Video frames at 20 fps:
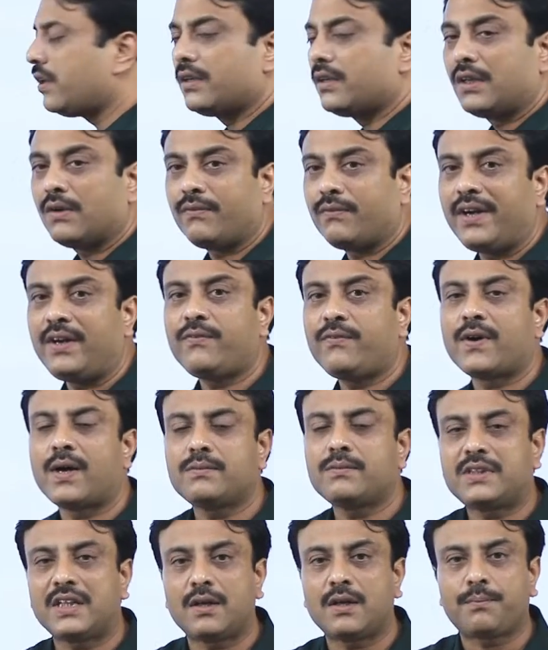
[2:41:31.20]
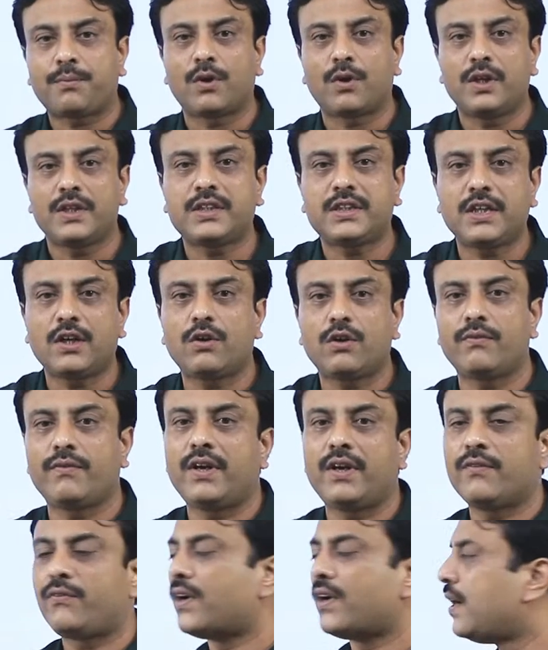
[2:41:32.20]
the wind farms and the policy on wind
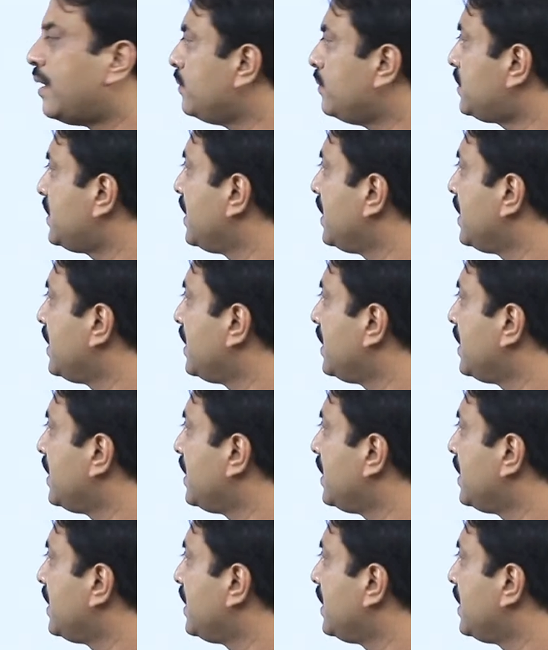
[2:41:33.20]
farms,